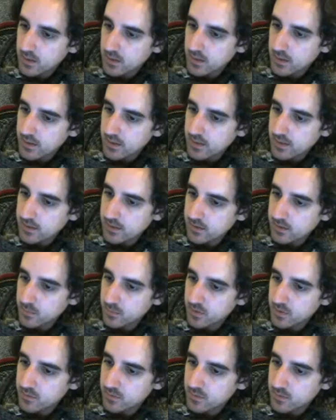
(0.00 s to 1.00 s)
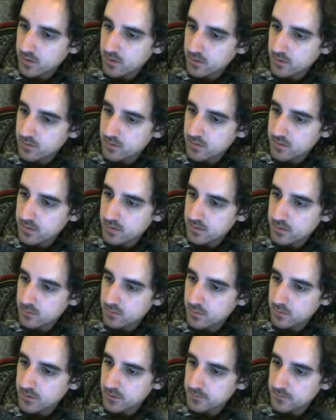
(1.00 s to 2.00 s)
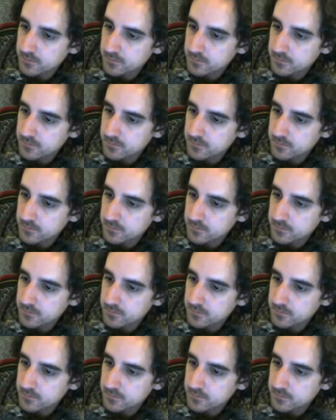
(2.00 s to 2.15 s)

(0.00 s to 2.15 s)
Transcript: and add a little bit of contrast to it.